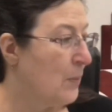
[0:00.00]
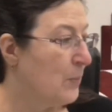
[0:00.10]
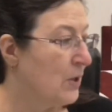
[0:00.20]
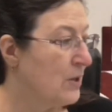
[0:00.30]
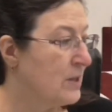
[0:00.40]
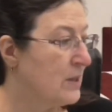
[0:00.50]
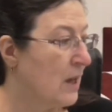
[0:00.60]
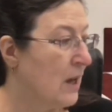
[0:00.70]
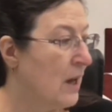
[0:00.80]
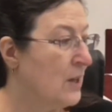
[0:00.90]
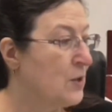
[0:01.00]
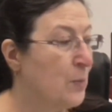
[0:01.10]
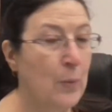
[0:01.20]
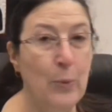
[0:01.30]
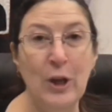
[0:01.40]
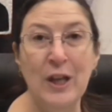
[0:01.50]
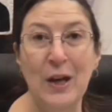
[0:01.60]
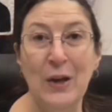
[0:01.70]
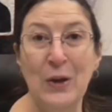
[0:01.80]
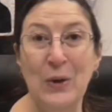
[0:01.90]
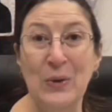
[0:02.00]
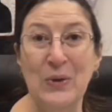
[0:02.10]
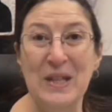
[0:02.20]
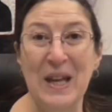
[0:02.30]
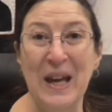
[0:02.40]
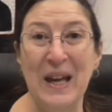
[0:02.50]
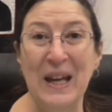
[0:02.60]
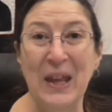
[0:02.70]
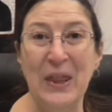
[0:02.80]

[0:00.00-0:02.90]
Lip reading: because I shall probably use a